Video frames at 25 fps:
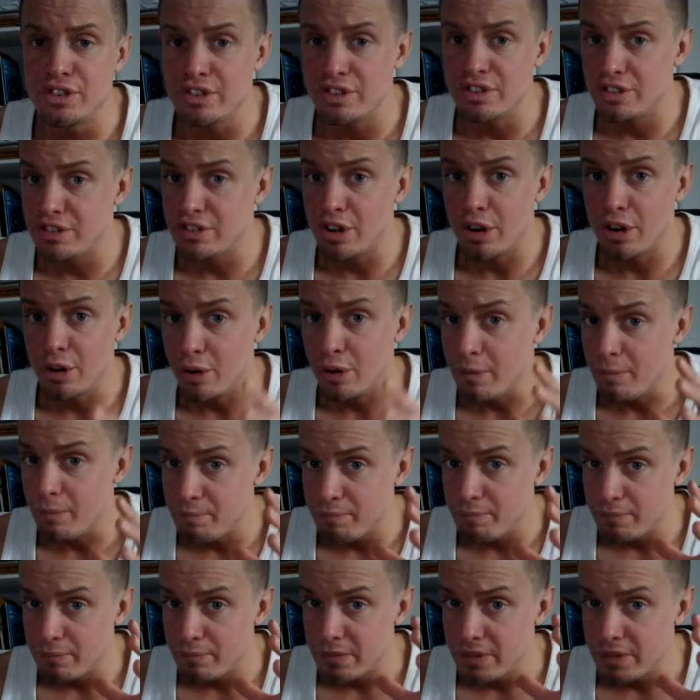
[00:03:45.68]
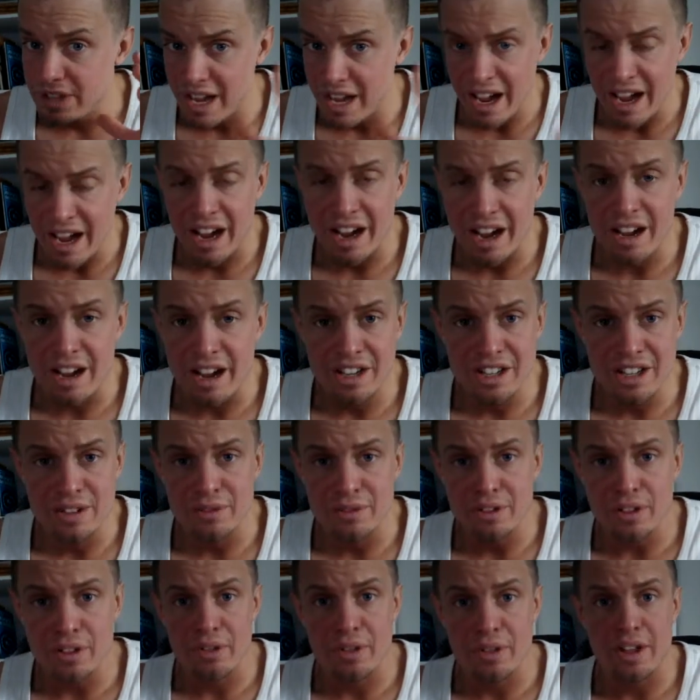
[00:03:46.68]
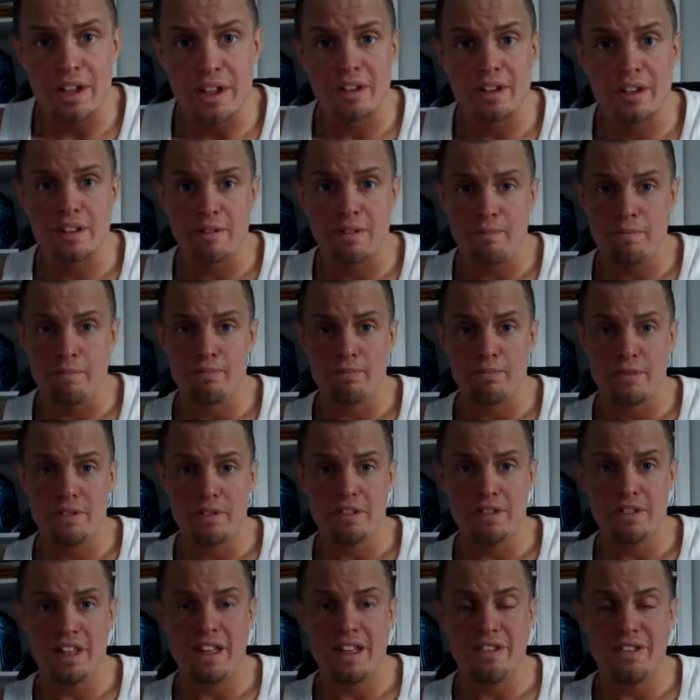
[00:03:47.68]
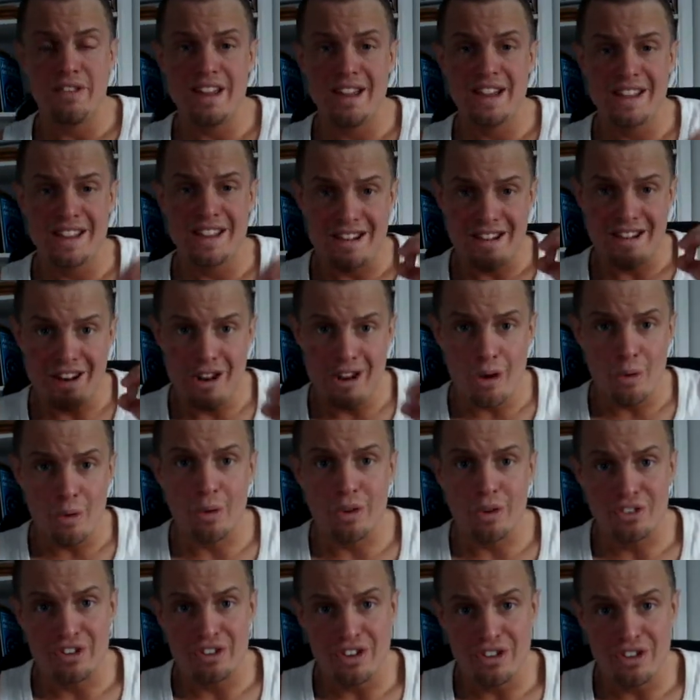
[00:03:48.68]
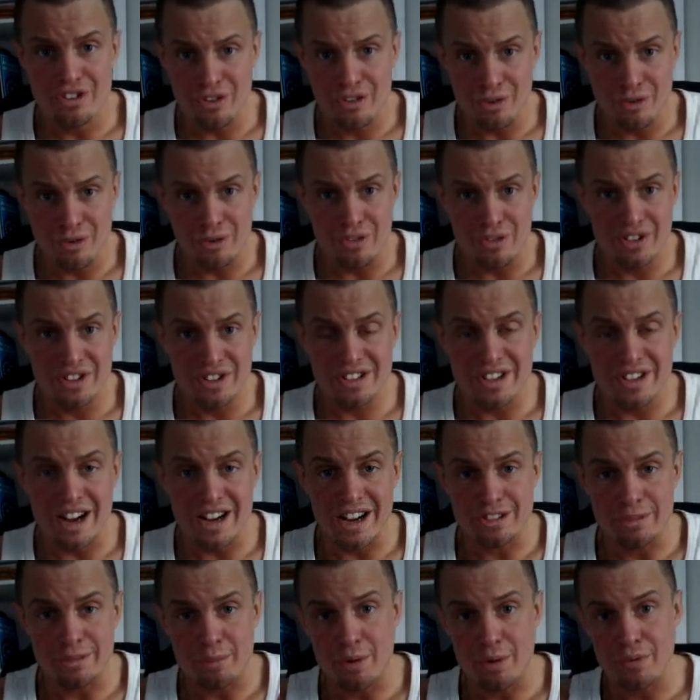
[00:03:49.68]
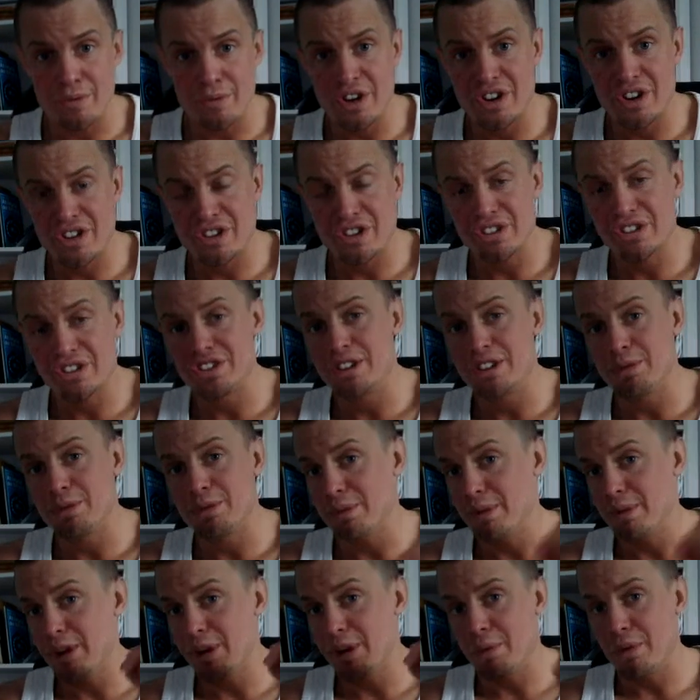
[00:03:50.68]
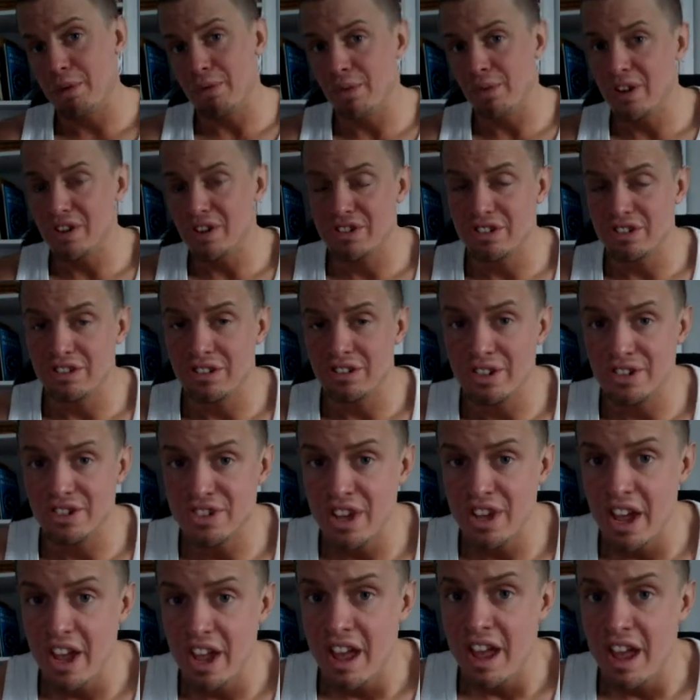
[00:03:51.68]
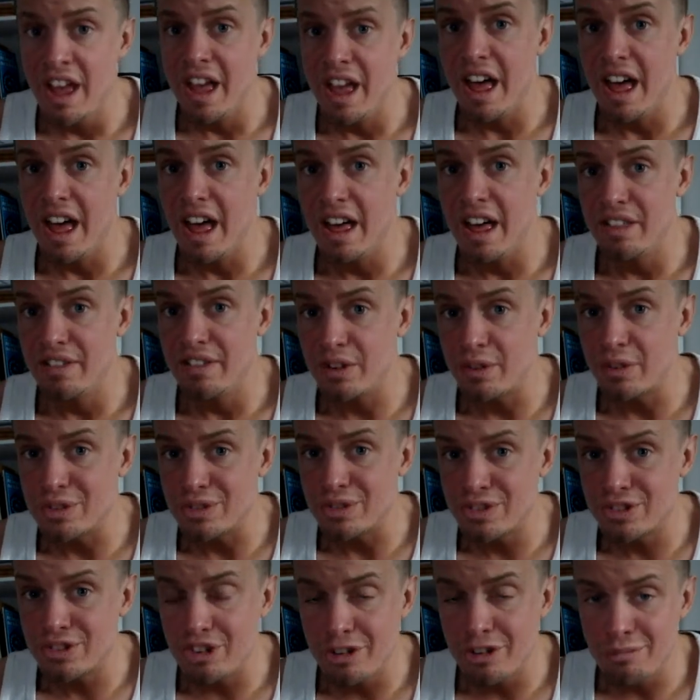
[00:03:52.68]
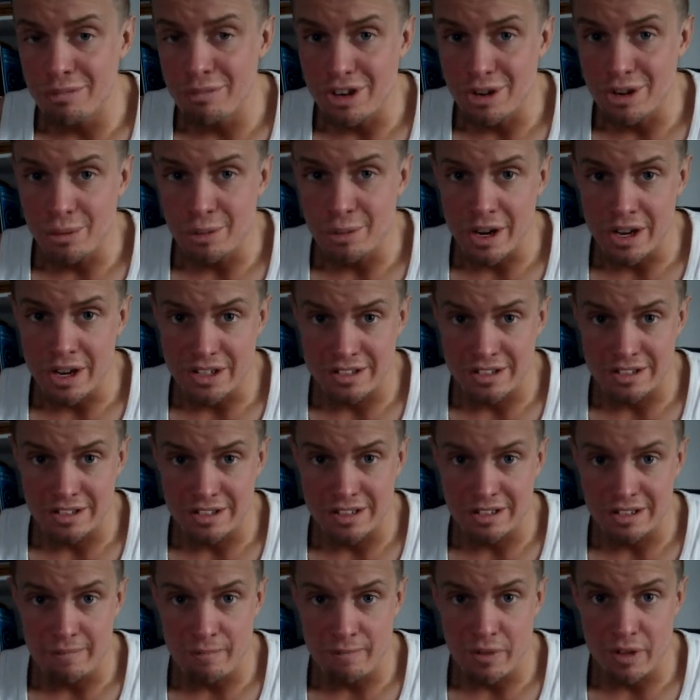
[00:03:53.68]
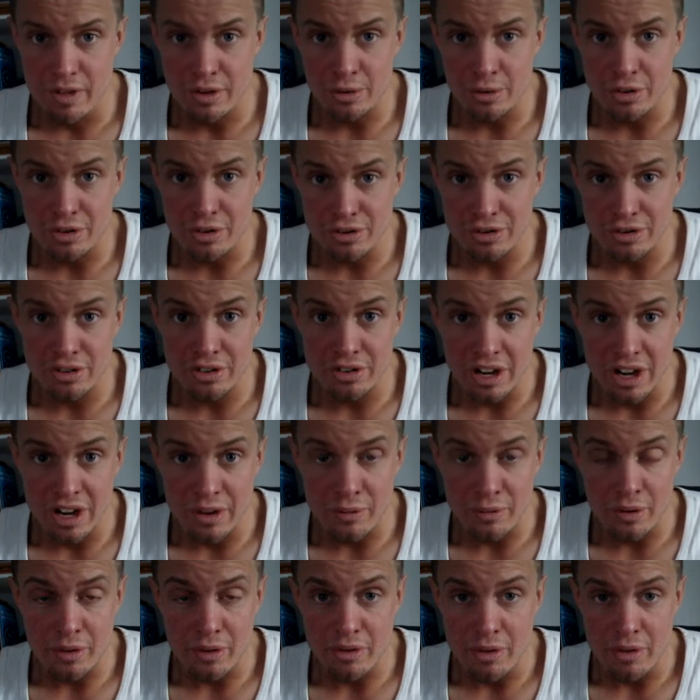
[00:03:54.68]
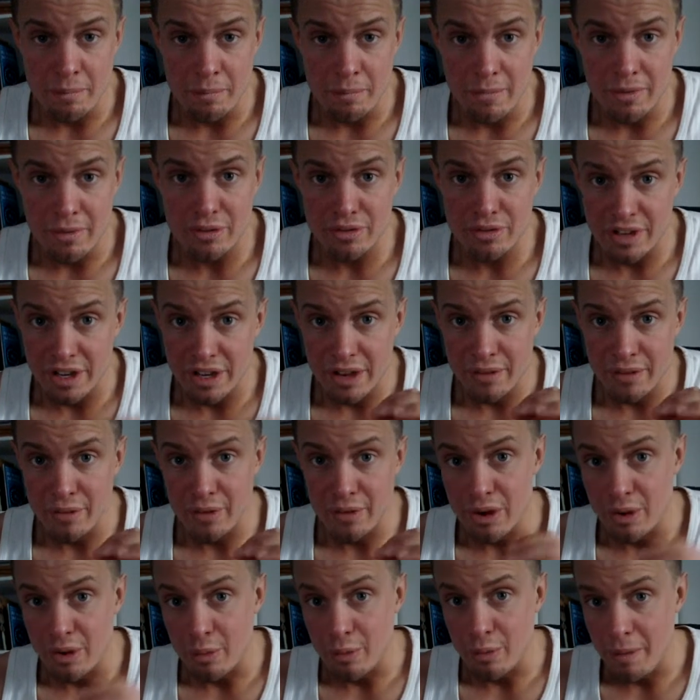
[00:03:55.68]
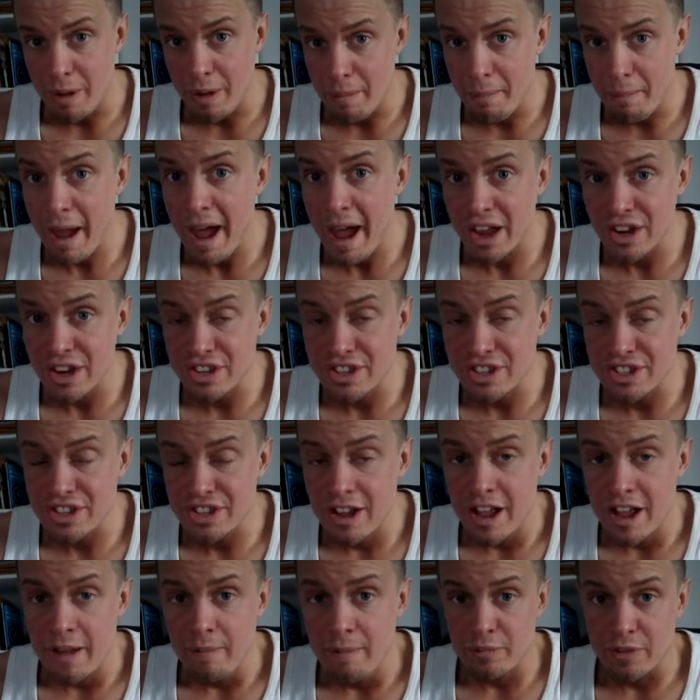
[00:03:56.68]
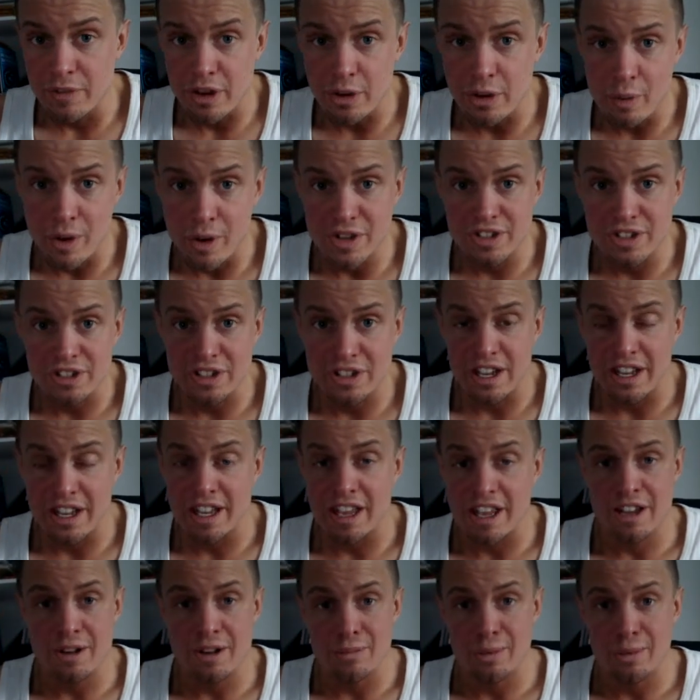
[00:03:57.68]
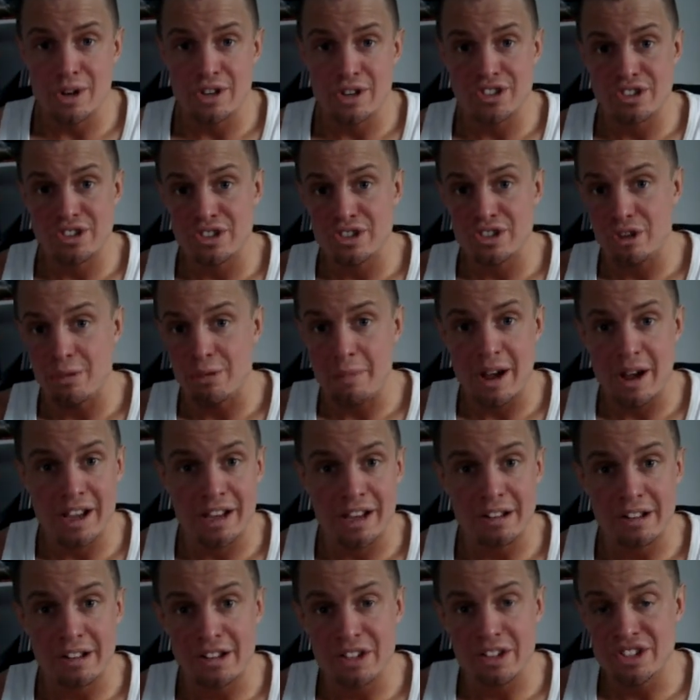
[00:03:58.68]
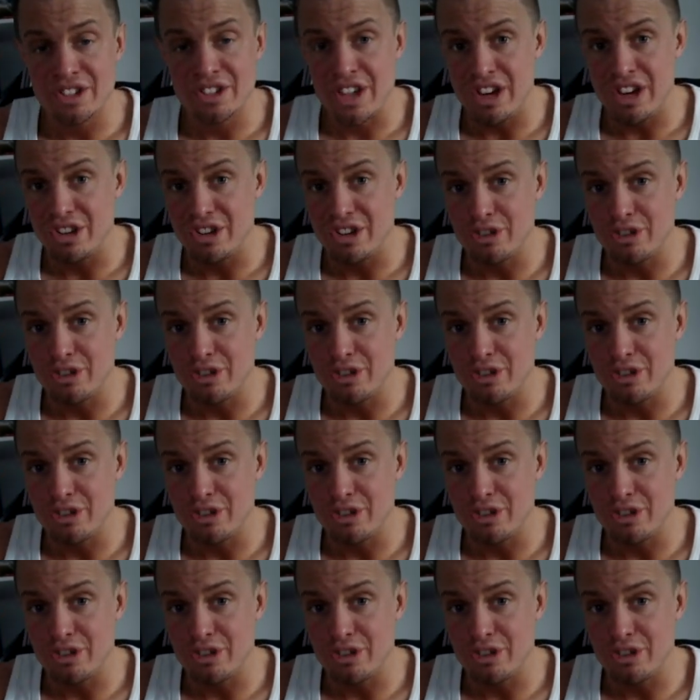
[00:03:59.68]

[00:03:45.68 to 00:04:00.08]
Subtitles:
So yeah, I definitely think they know what they do. These guys are professionals, the WWE are professionals, and there are so many ways in order to deliver a match in wrestling in which Shawn Michaels